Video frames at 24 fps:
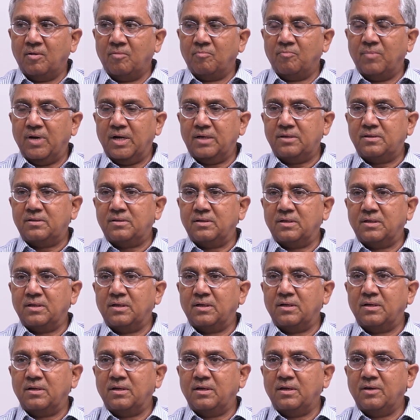But
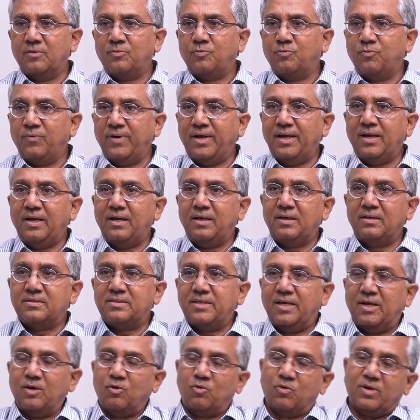if we
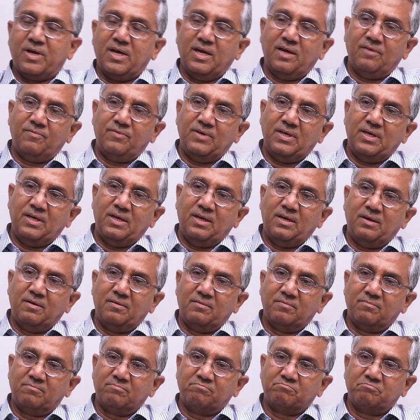say, okay,
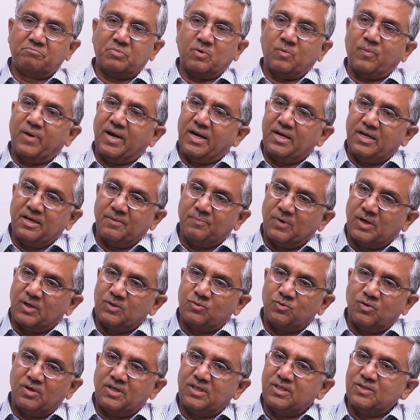we provide
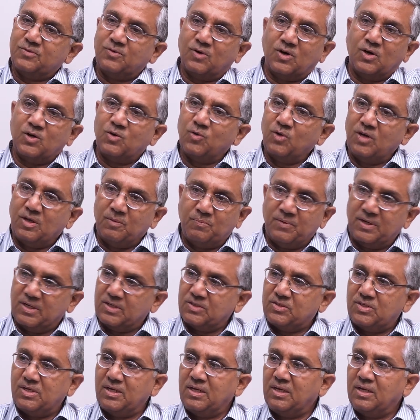opportunities for doing
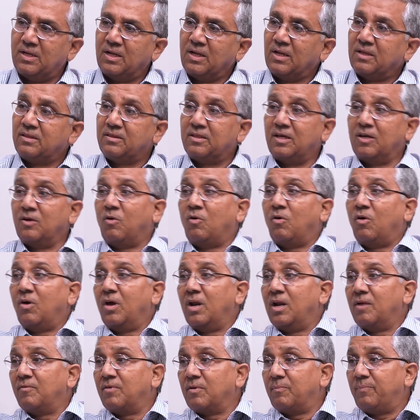PhD, then
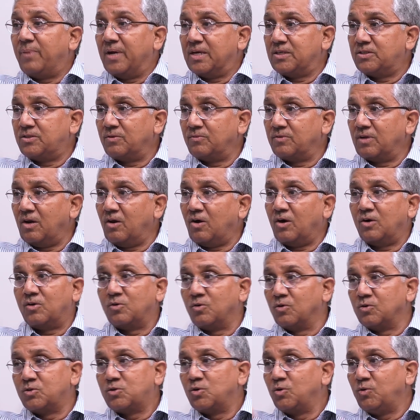all our best of the lot
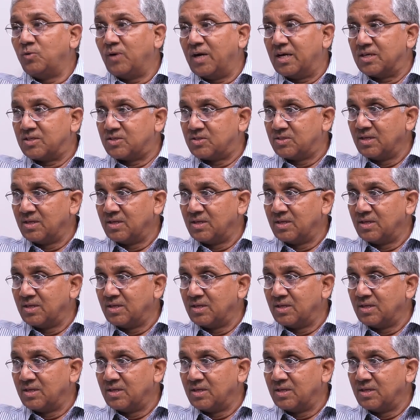goes to US